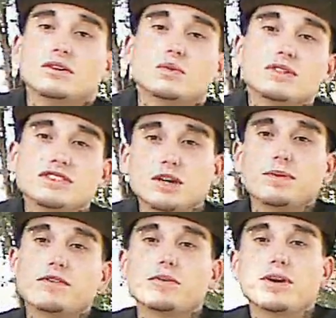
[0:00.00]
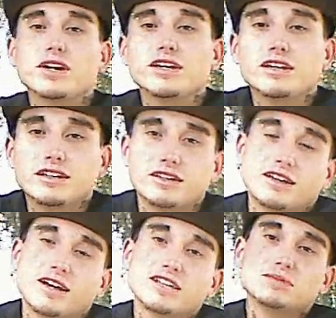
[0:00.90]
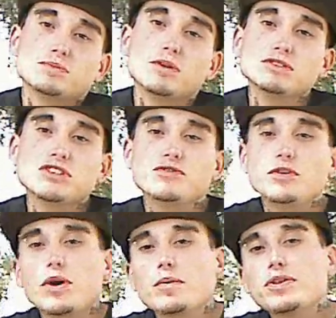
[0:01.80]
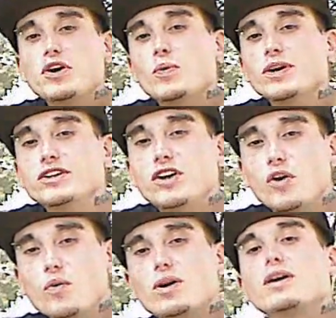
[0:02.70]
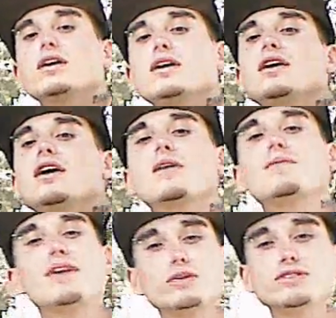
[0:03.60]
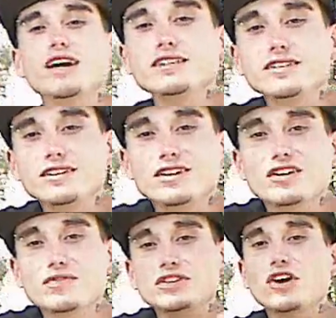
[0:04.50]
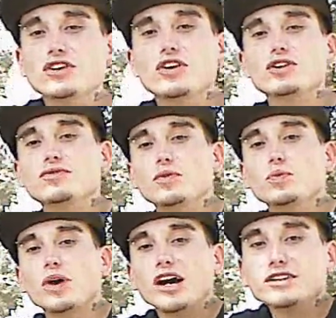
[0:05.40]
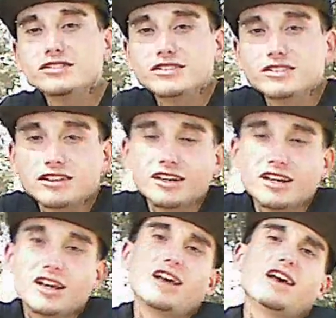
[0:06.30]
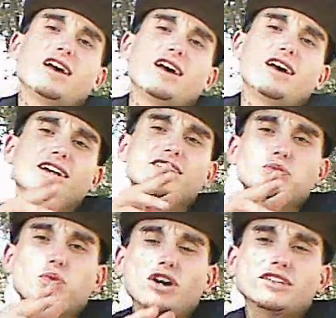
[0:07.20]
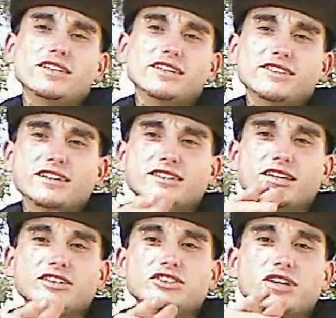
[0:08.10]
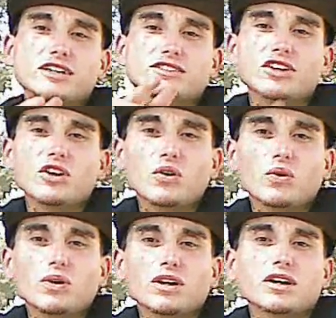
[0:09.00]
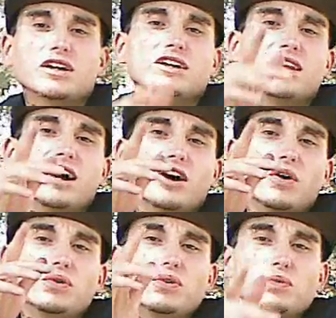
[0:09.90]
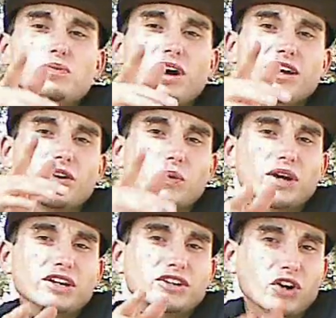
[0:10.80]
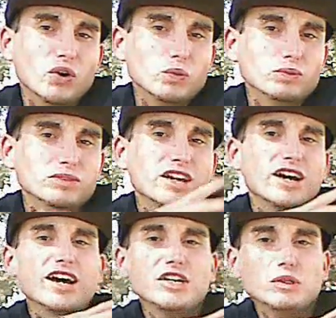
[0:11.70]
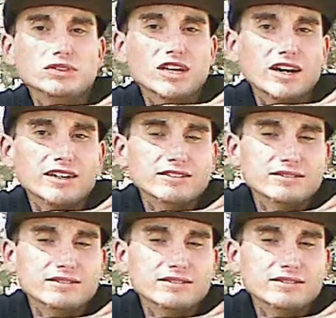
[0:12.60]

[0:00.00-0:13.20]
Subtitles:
What's up, everybody? As most of you probably already know, I'm Ekosai of the Dark Carnival Riders, and I just wanted to take a second to let you guys know. Now, you might already know that Ekosai